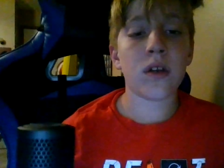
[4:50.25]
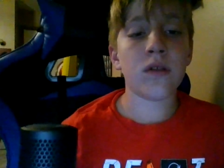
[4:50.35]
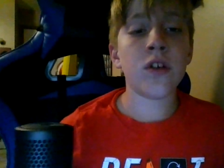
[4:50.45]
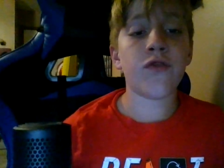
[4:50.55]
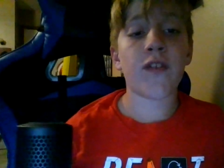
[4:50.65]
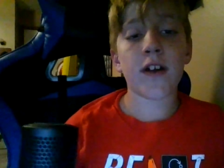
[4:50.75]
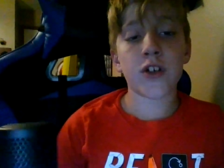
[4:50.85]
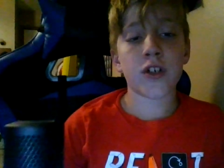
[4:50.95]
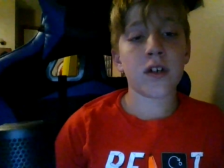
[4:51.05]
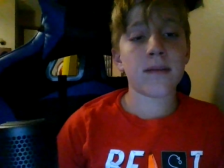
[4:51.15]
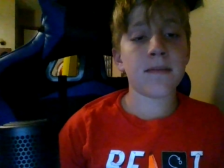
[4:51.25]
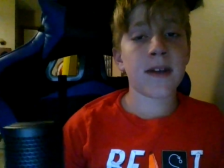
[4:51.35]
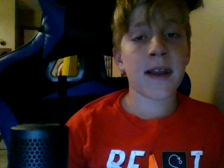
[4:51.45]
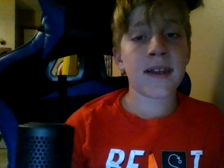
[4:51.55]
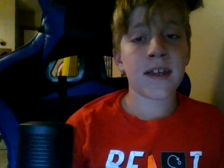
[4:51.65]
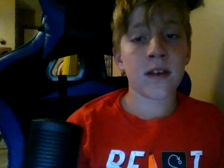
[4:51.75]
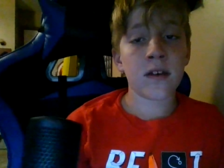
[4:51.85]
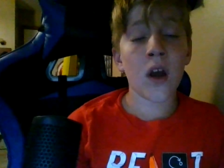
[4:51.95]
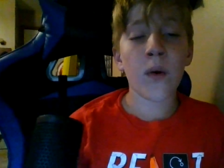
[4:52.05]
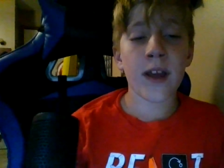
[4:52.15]
there's 319
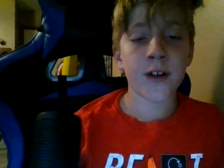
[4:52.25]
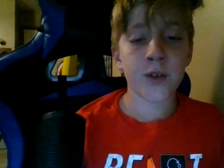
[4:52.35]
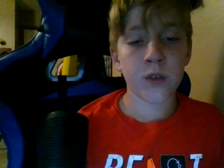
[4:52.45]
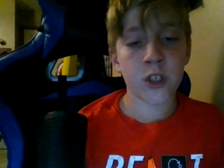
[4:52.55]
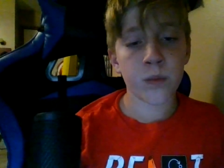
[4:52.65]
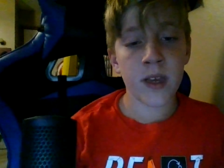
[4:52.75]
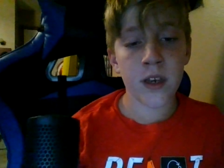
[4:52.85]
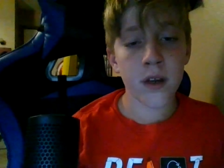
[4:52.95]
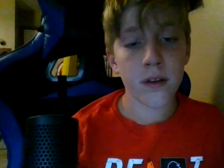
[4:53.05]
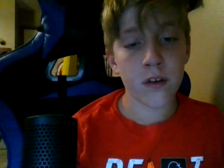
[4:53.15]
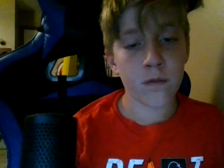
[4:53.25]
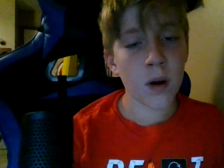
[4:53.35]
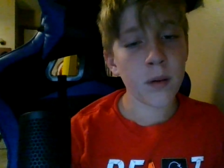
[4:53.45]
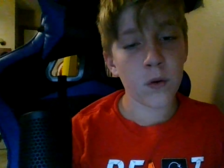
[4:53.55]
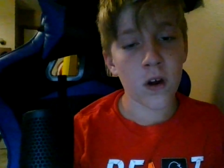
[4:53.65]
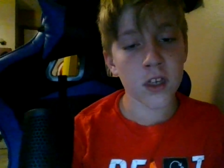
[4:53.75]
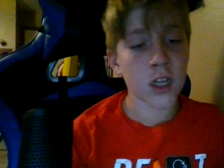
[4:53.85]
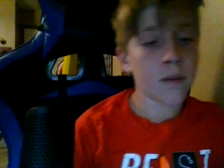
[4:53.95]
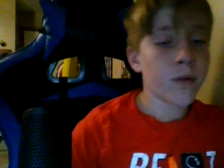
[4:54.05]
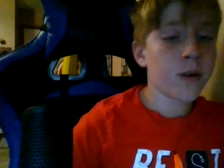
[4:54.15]
no hitters, which means you've probably walked a
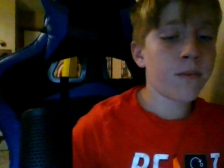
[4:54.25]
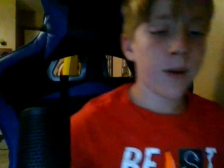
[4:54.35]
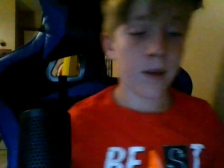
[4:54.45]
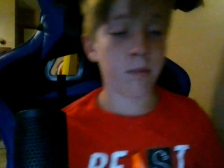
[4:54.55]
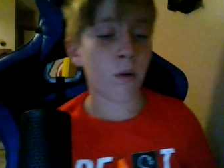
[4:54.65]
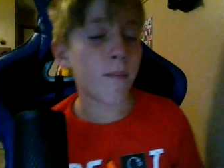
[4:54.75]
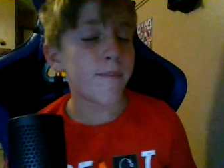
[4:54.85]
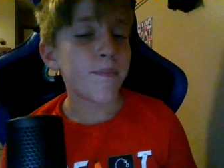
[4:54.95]
couple of people